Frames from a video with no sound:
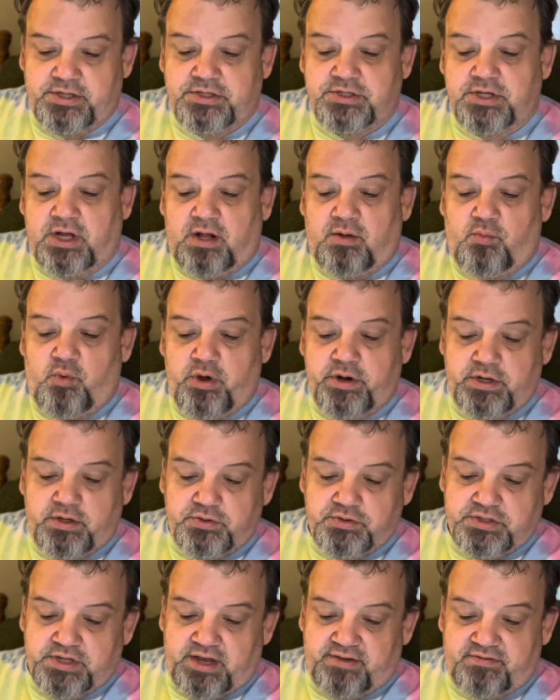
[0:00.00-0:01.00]
Psalm
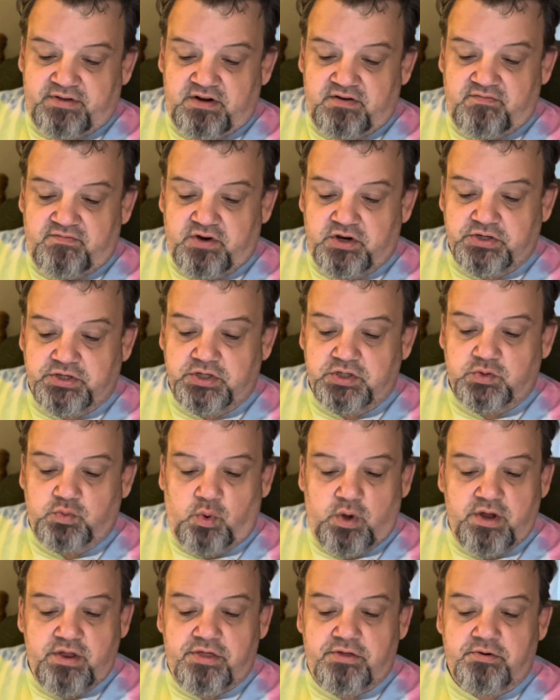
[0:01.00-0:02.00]
107, verses
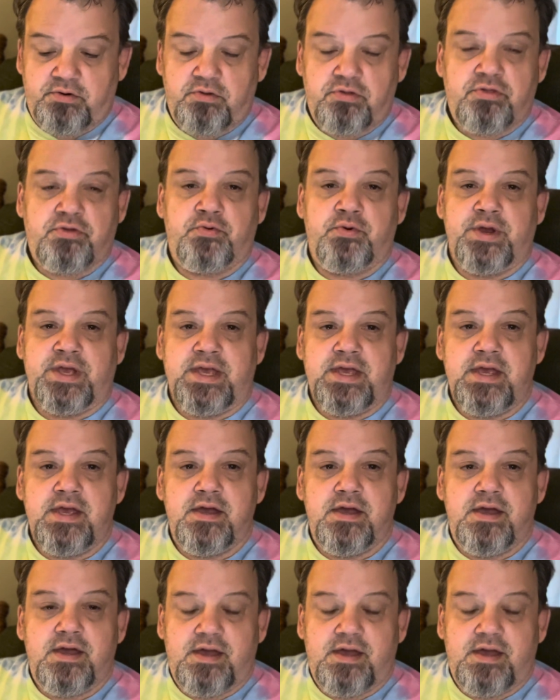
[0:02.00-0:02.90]
1 through 3,